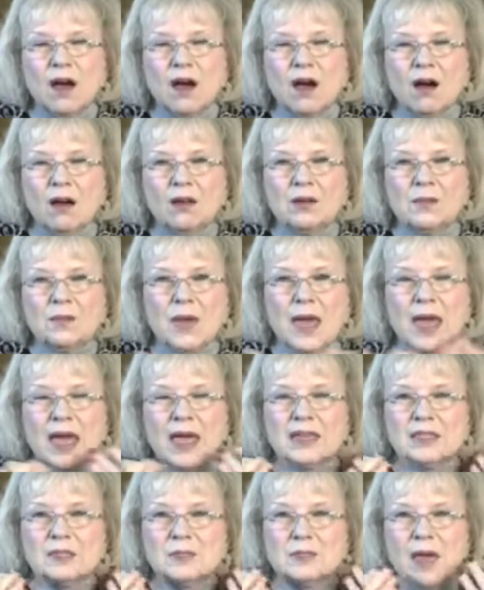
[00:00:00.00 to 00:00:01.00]
on
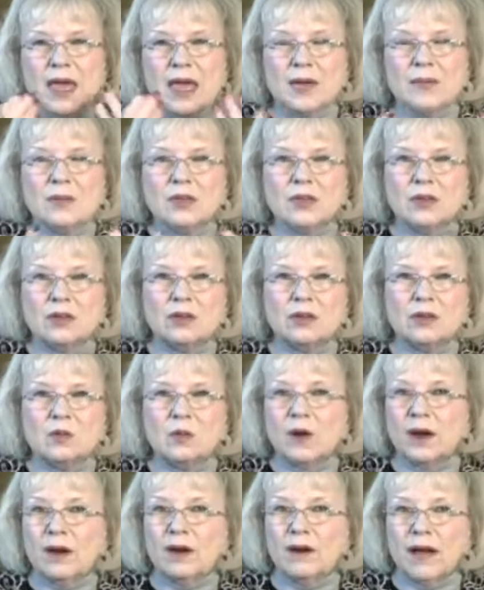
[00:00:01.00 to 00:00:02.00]
past babyhood
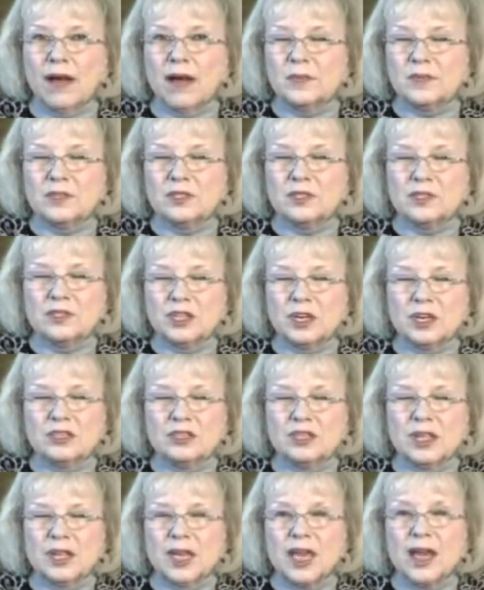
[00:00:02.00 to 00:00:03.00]
where I'm just
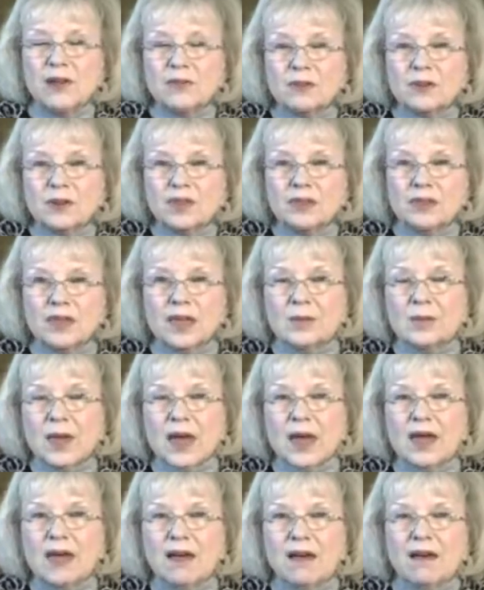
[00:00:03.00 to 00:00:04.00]
judging everything
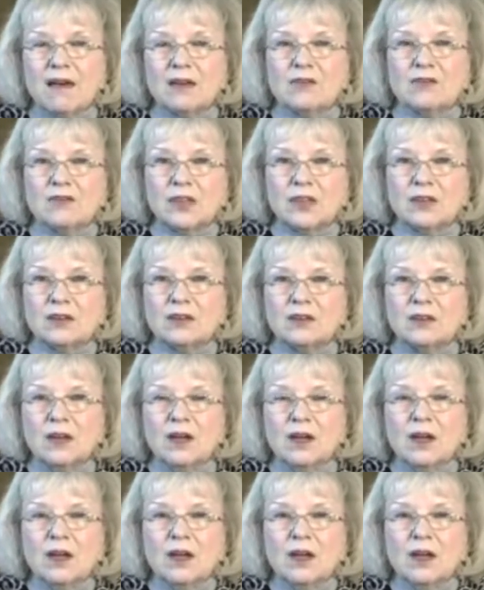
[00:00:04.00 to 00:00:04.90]
by how I feel